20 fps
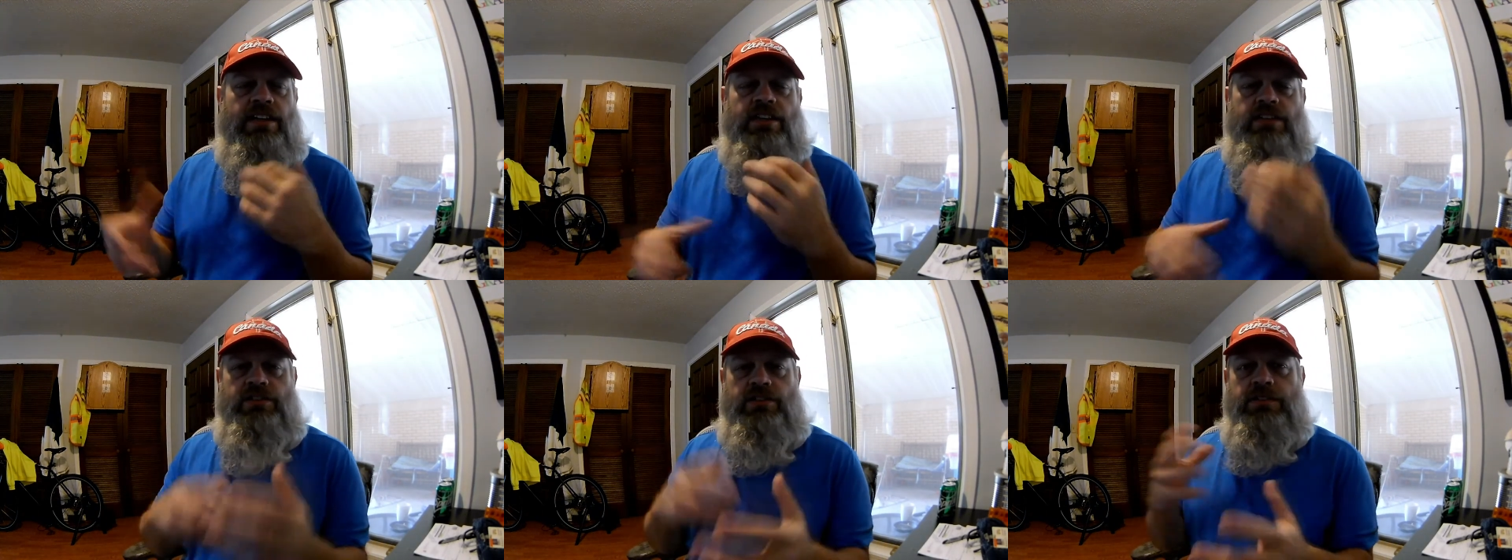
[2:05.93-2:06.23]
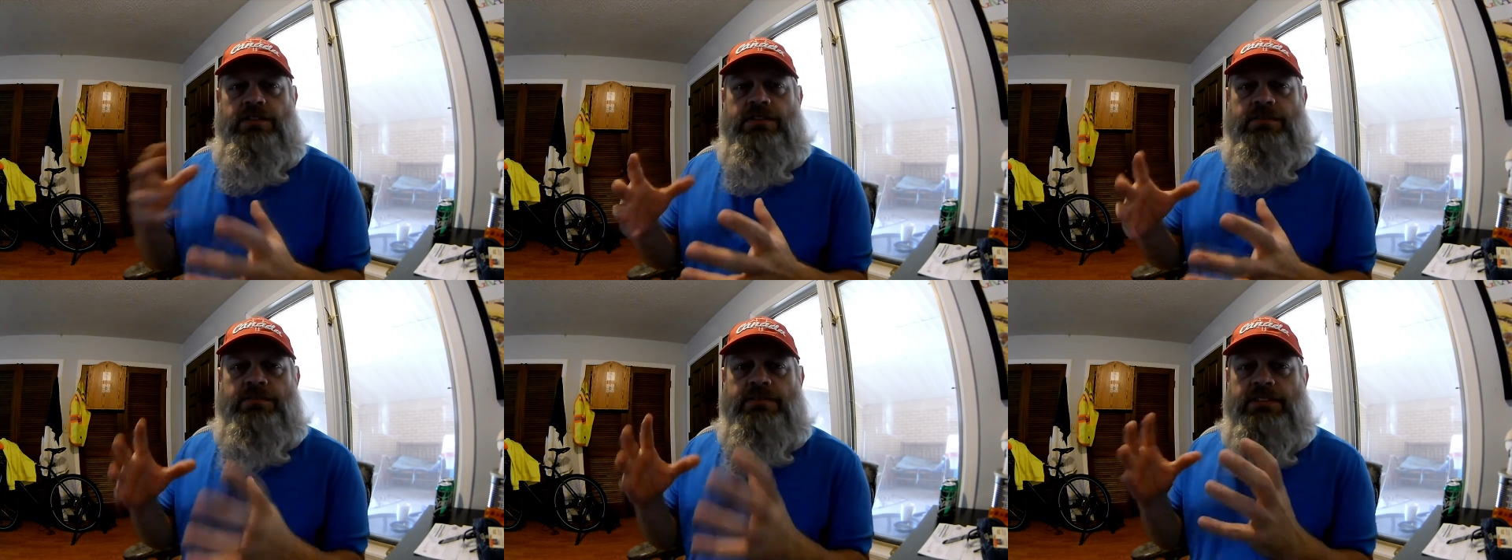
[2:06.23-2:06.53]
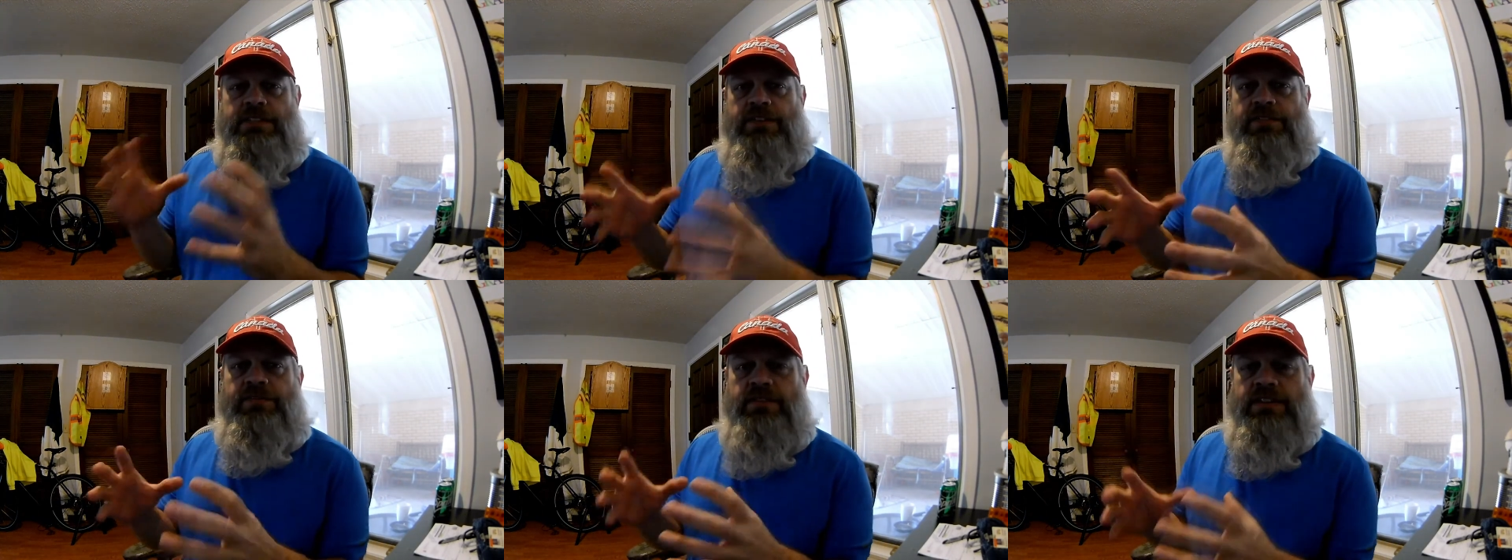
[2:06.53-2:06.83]
do some
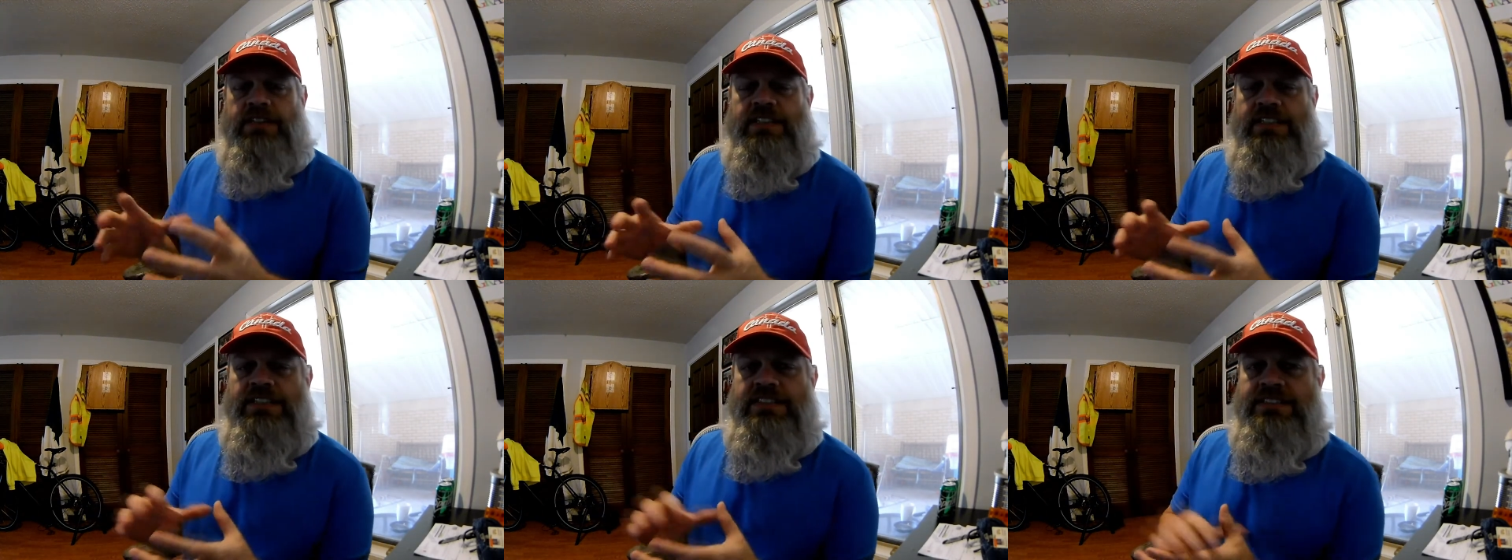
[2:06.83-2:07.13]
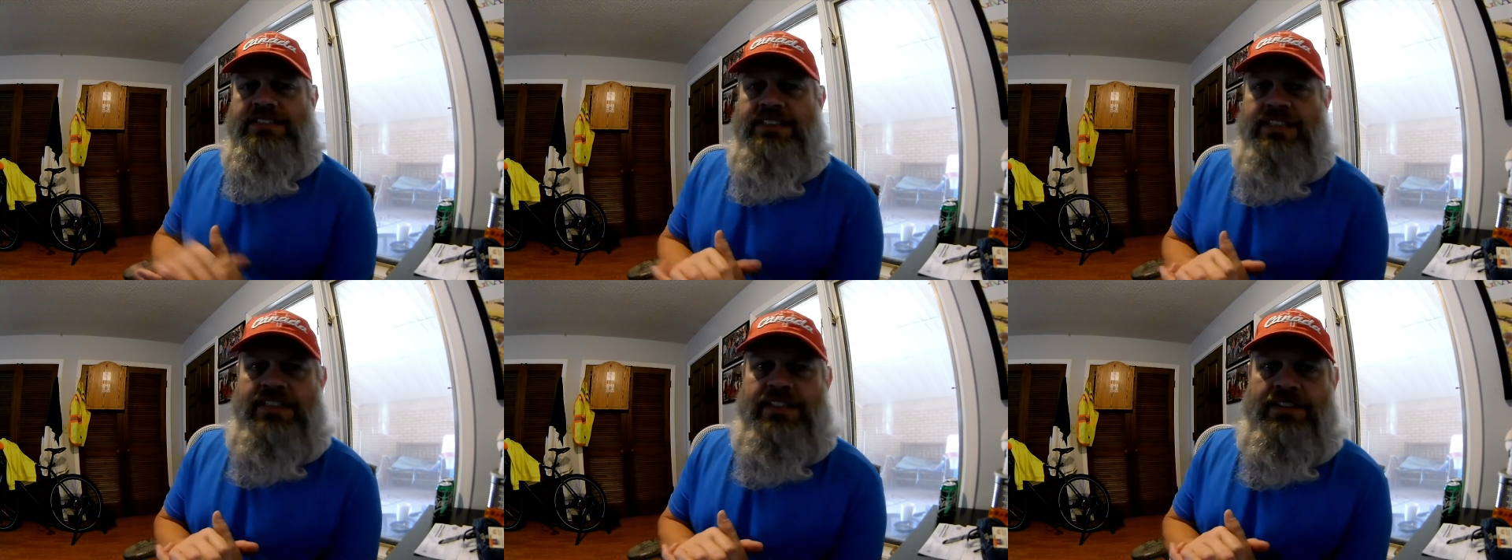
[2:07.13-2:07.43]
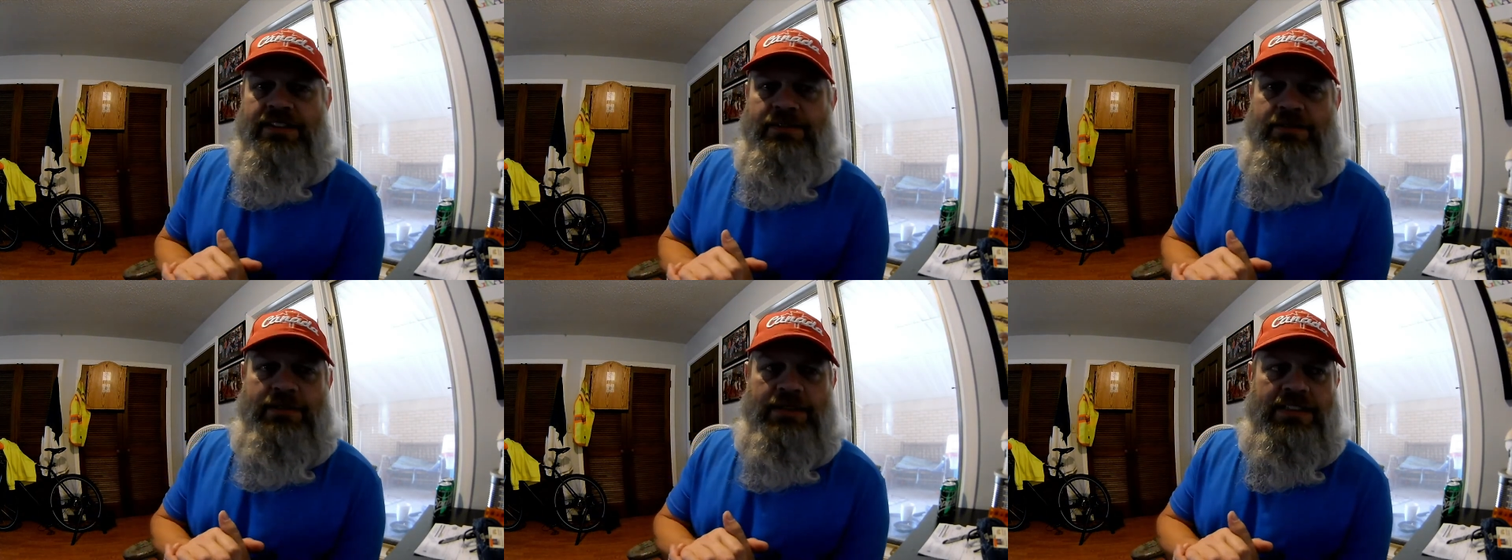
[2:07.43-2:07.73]
stuff with these,
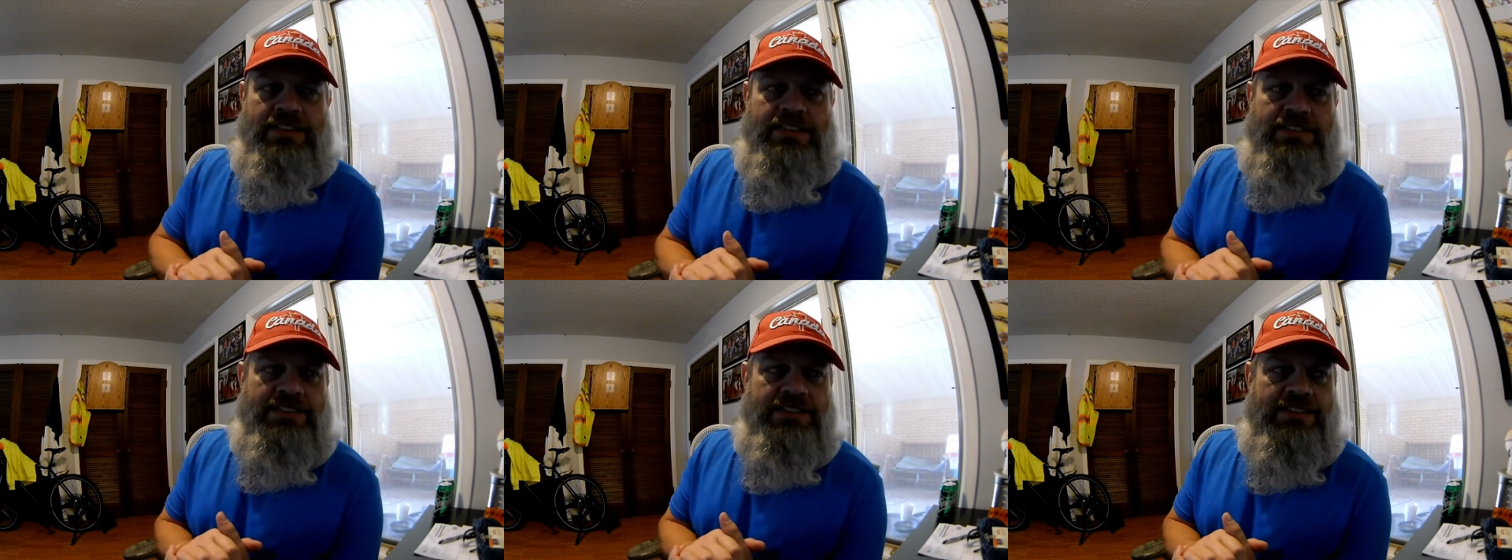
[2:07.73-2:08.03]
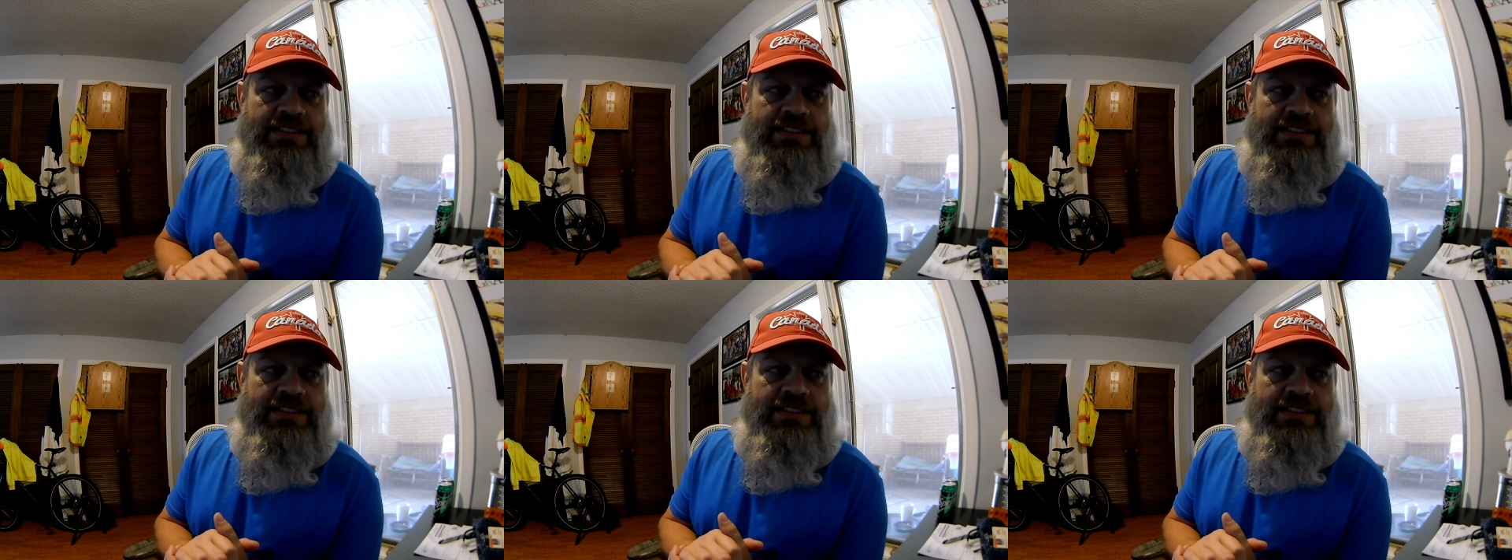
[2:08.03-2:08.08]
with this